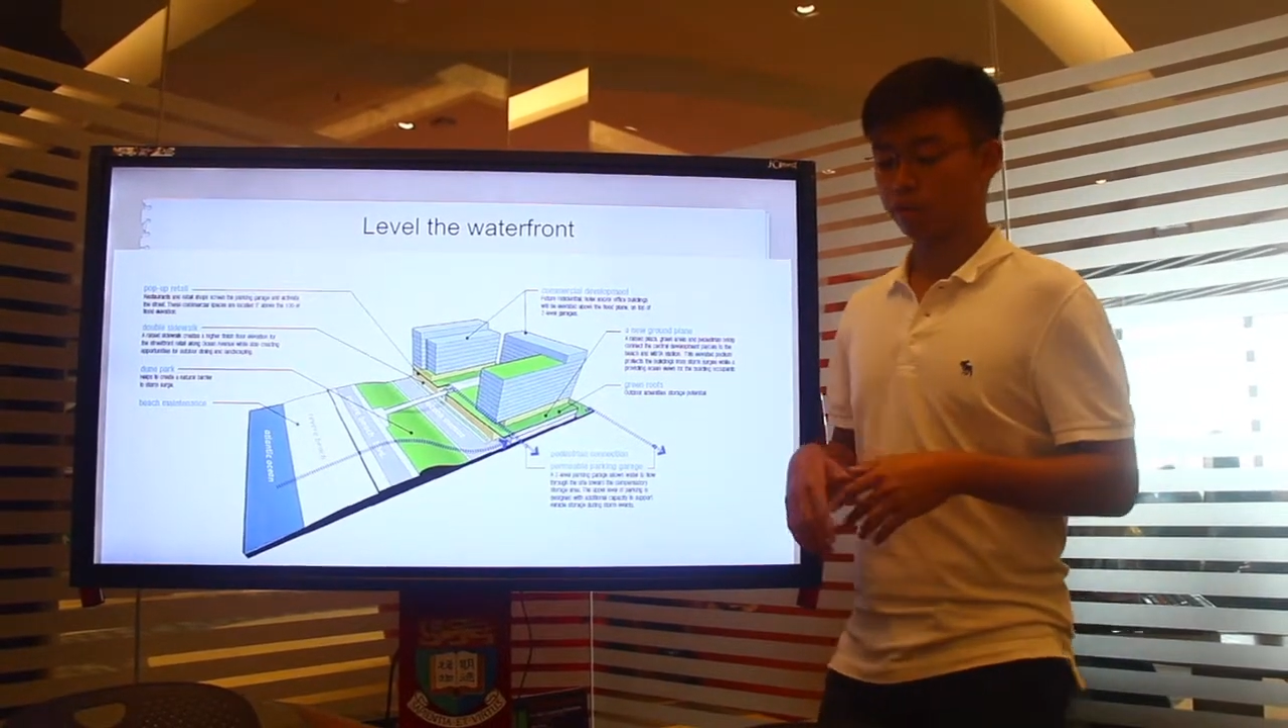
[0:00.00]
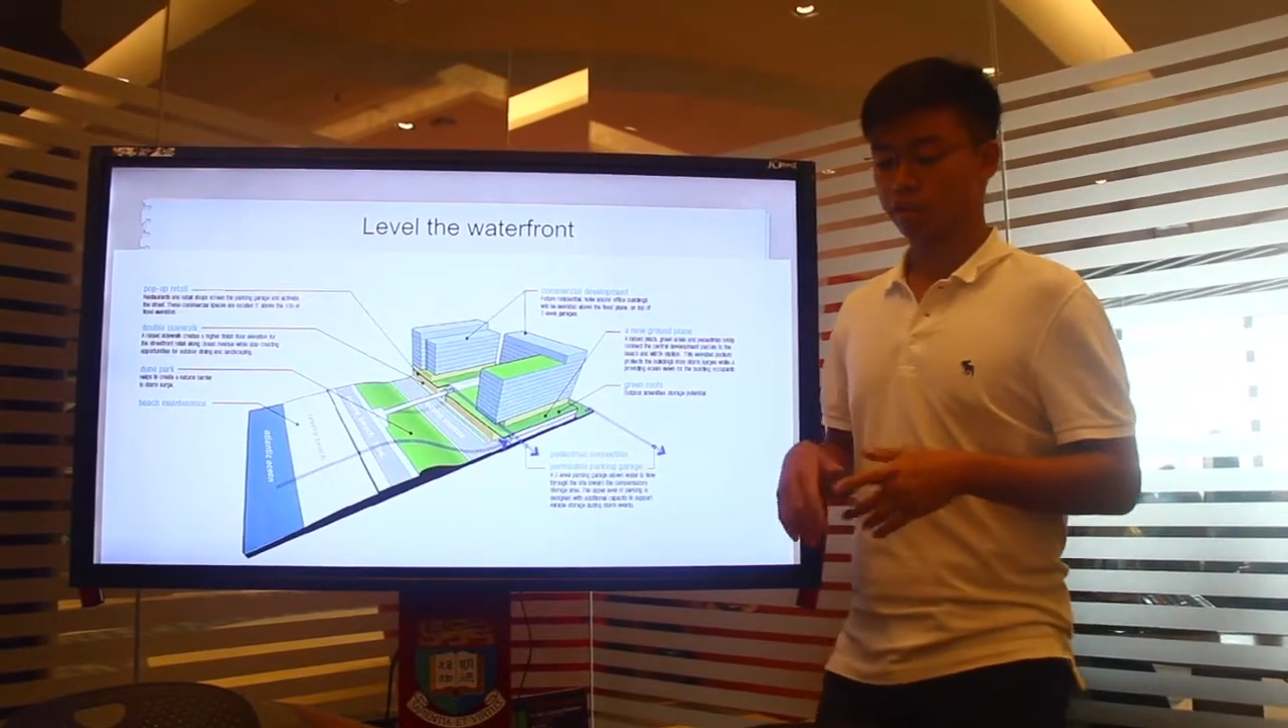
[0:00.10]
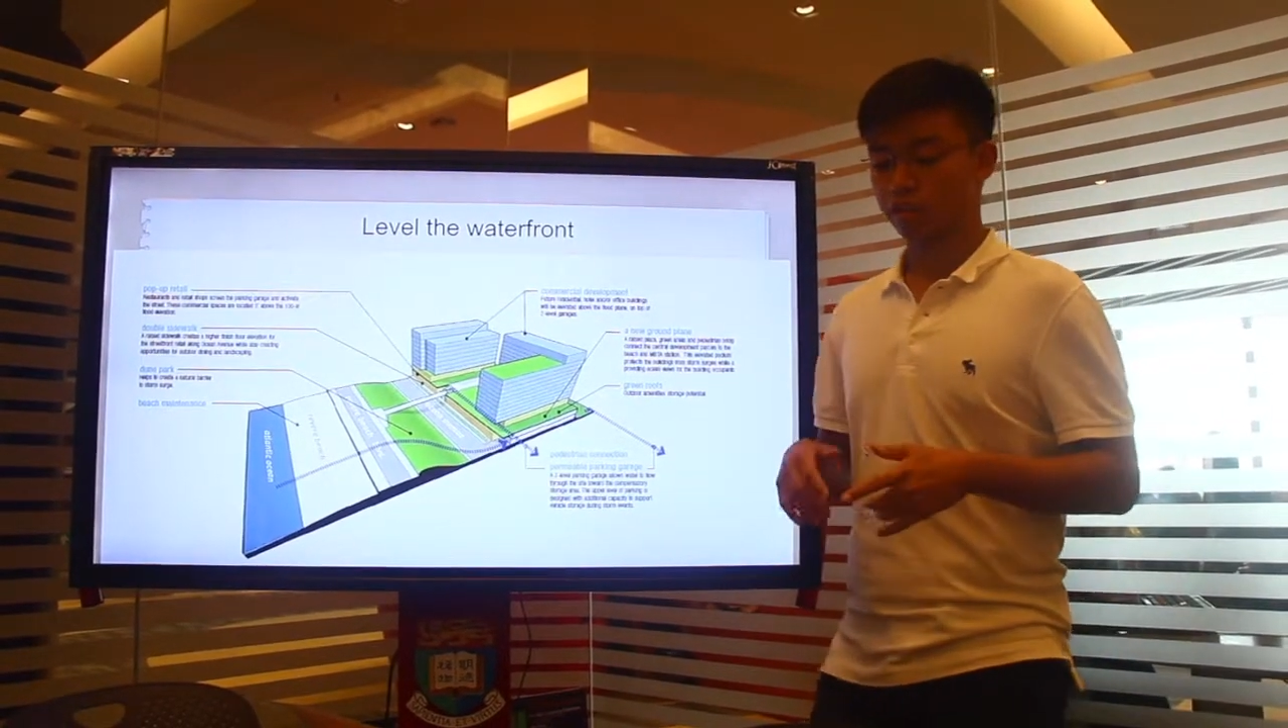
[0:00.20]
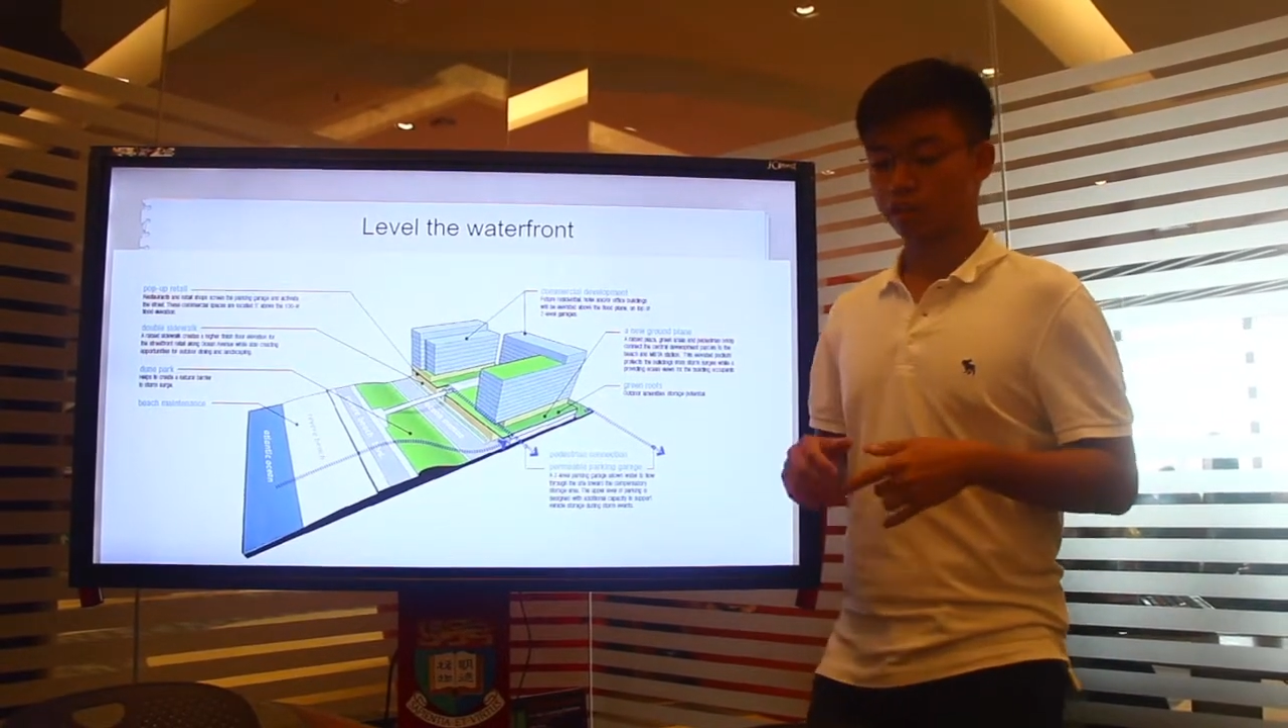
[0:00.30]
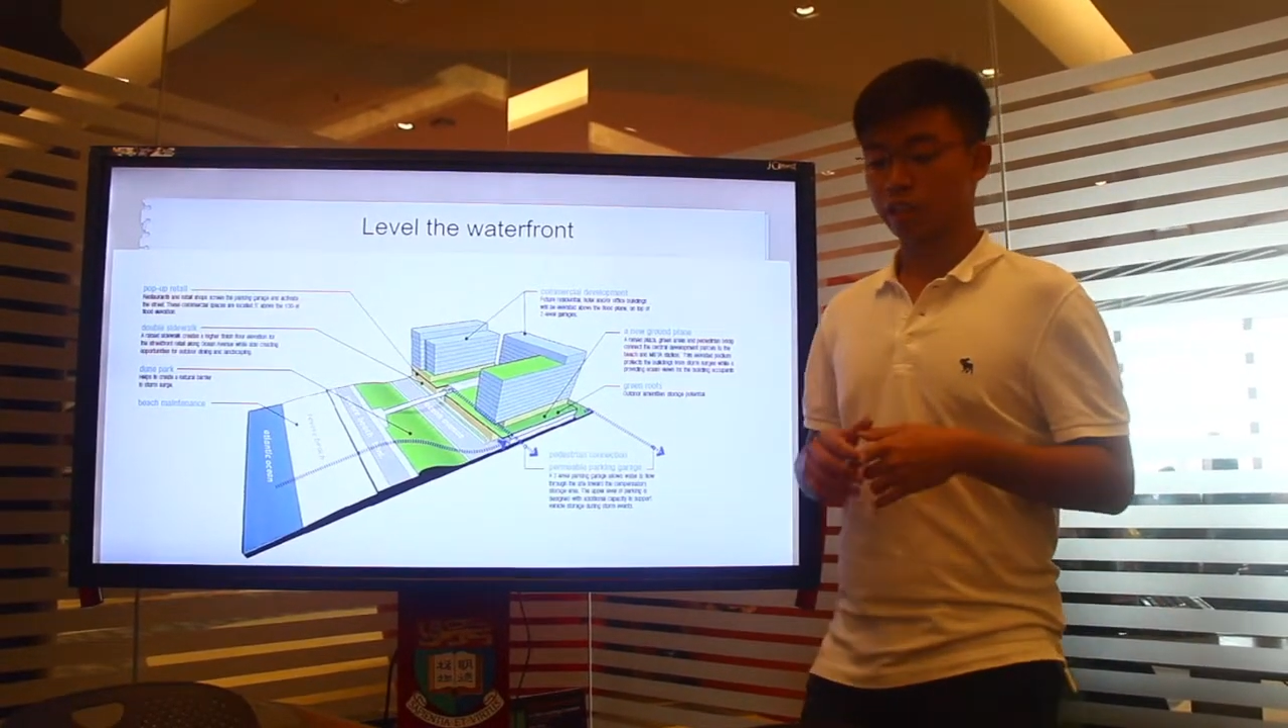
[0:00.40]
the
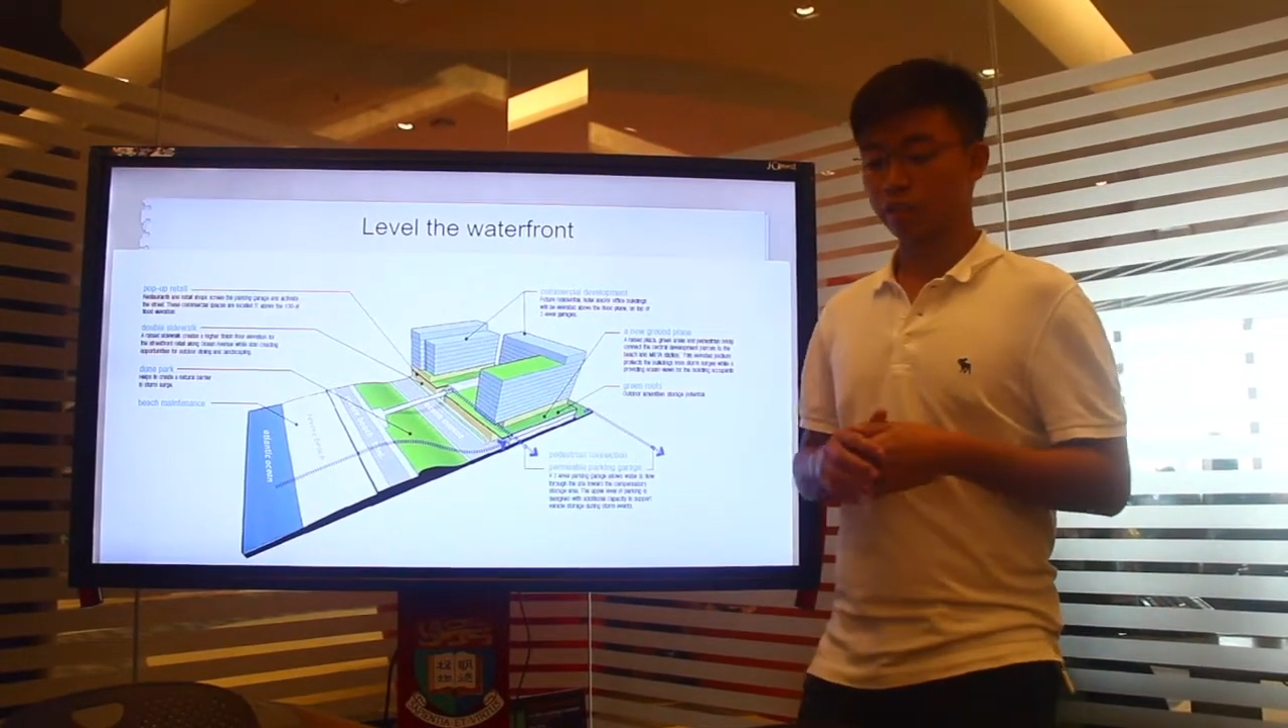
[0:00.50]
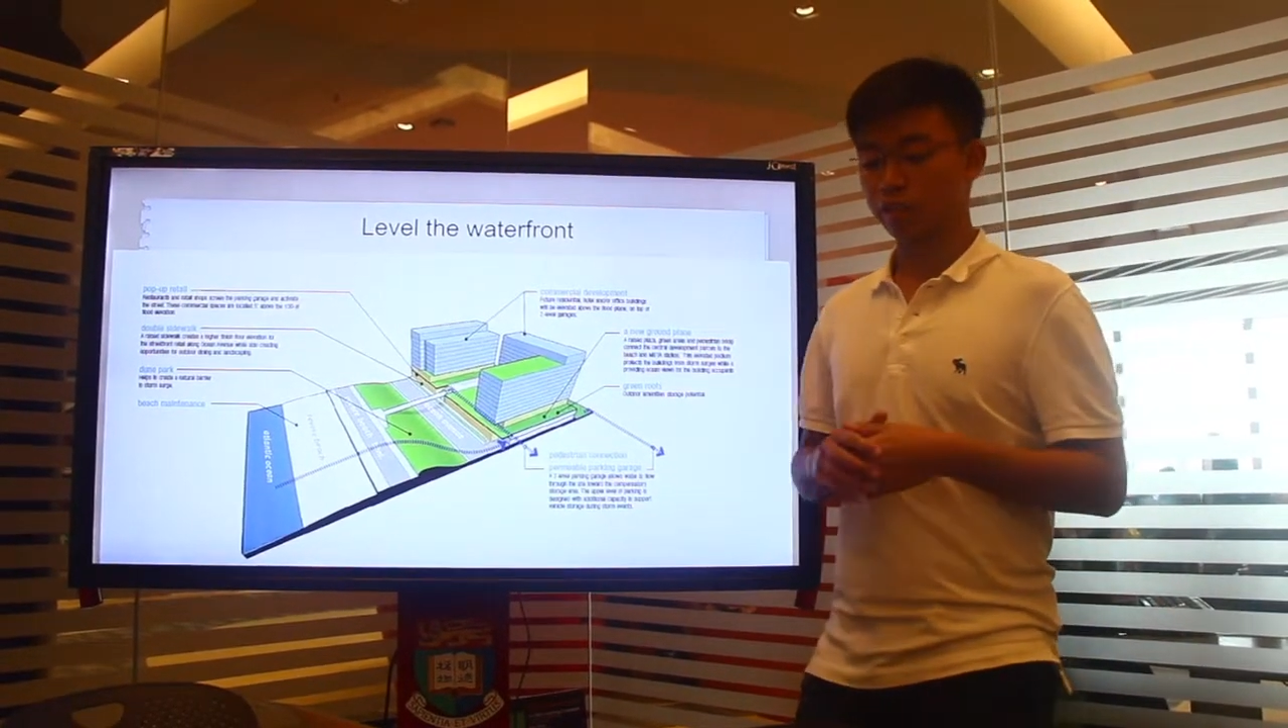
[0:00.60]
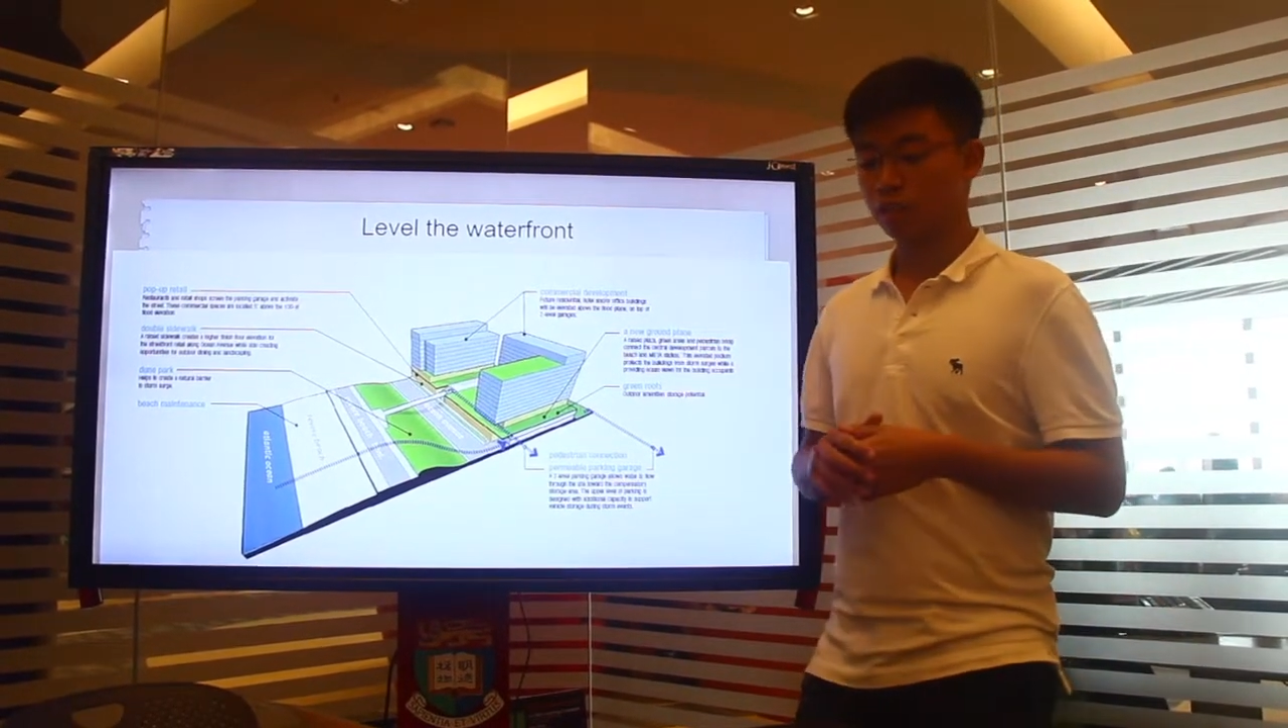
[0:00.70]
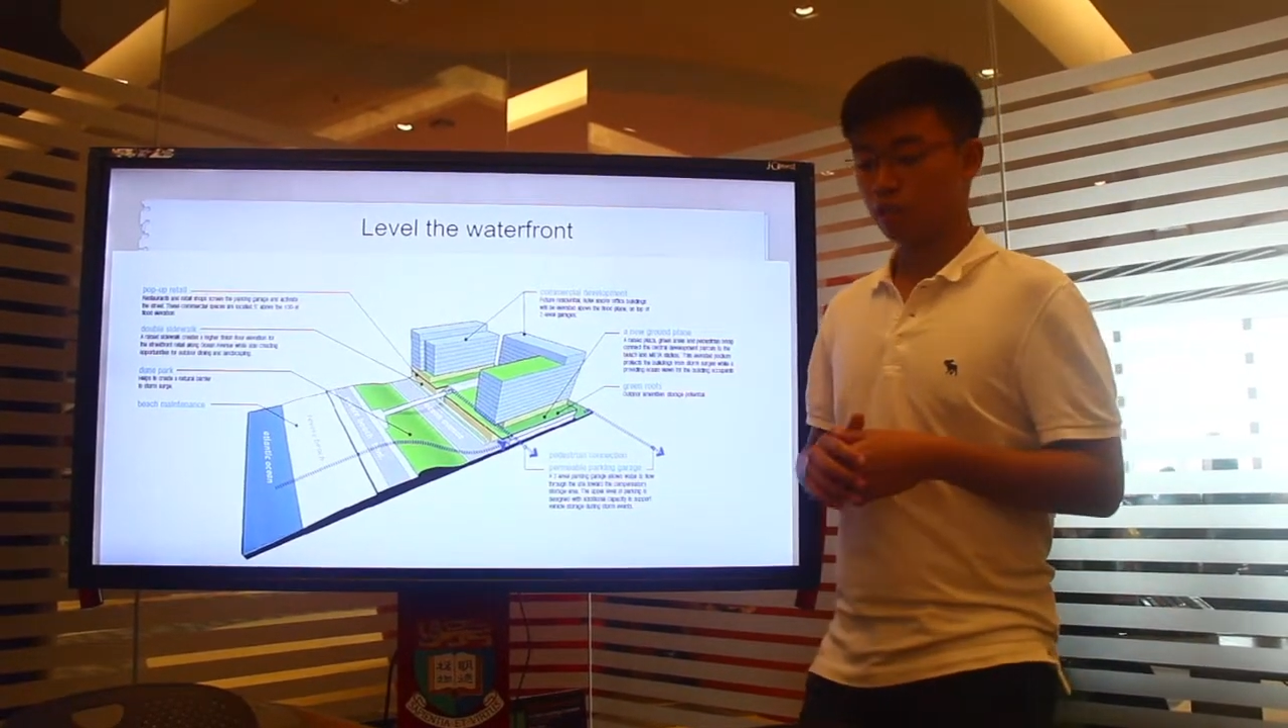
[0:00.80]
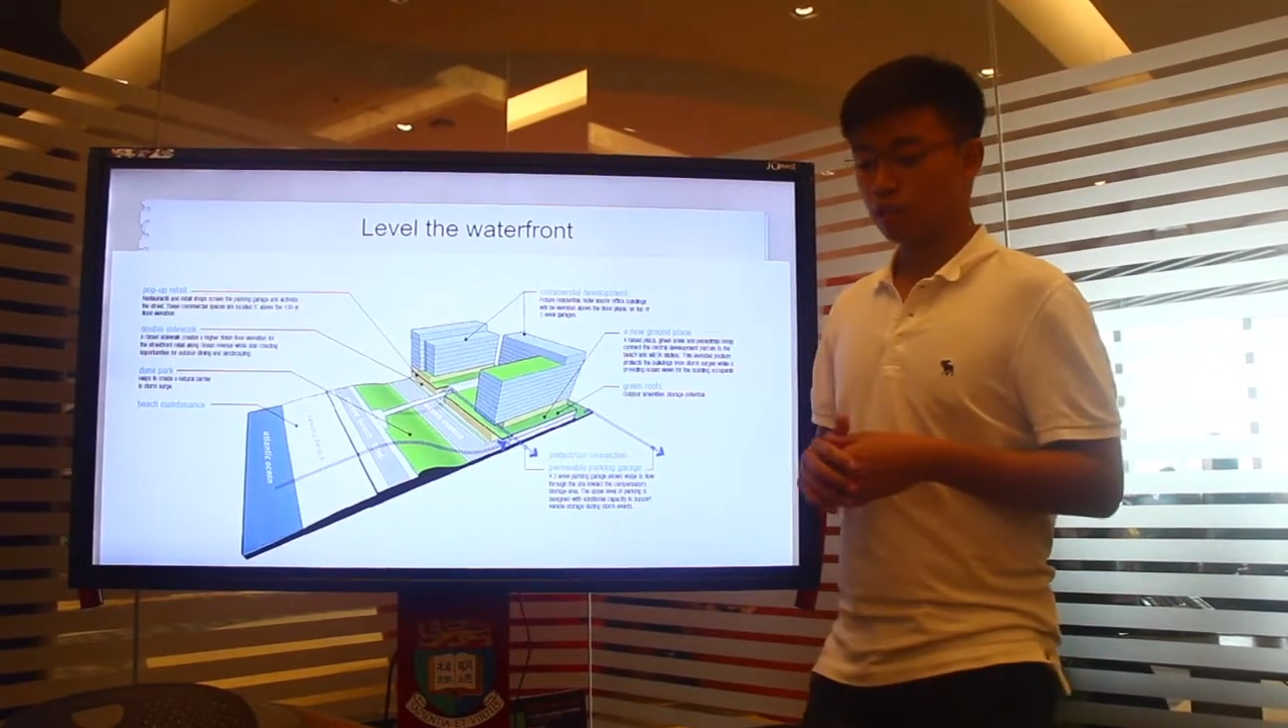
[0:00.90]
sea
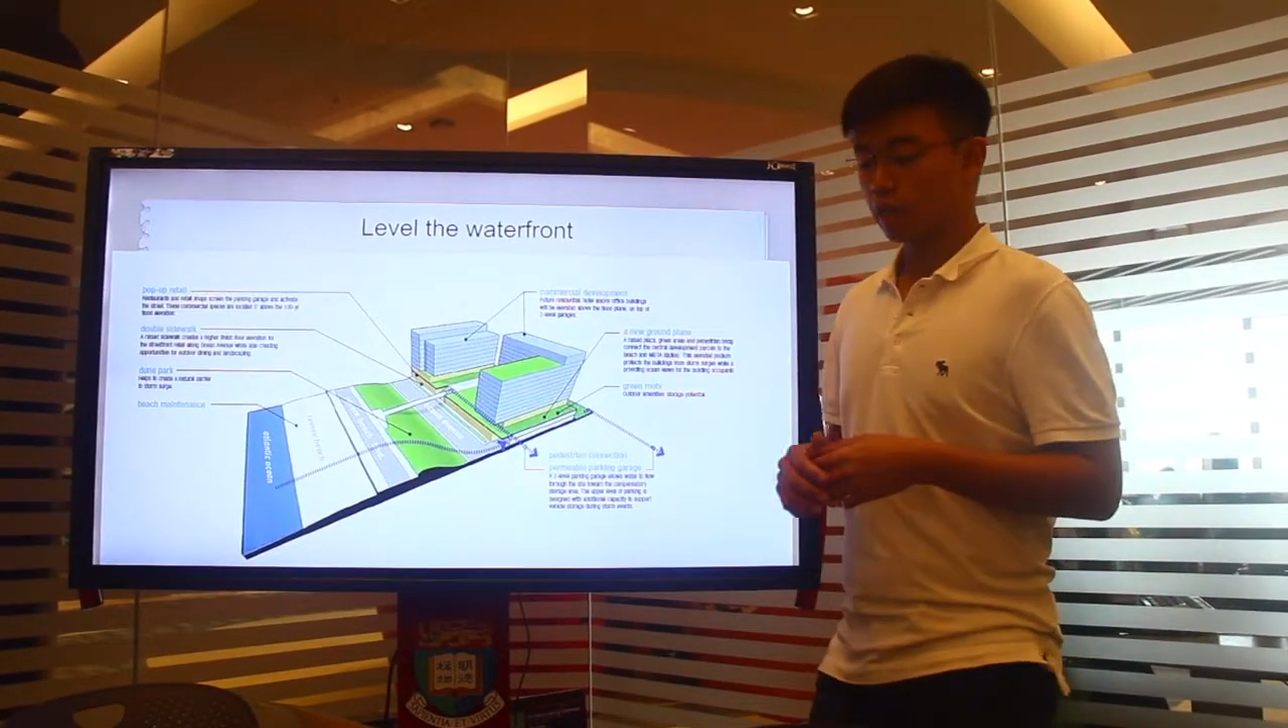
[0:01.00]
level,